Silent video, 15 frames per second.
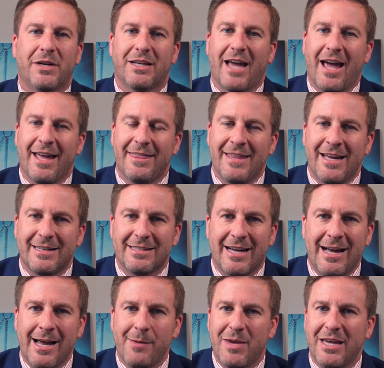but at that
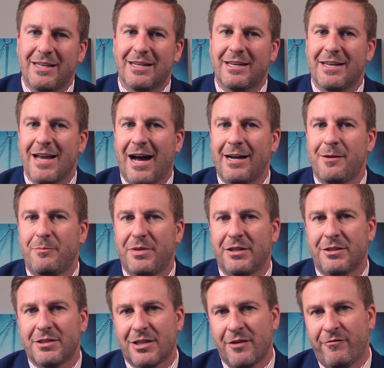time he did not
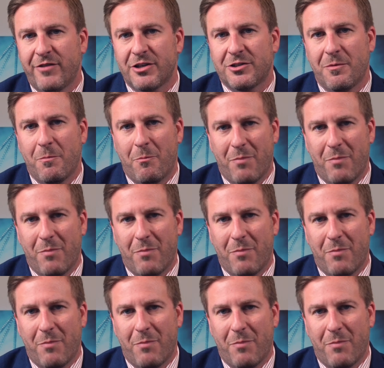appeal his conviction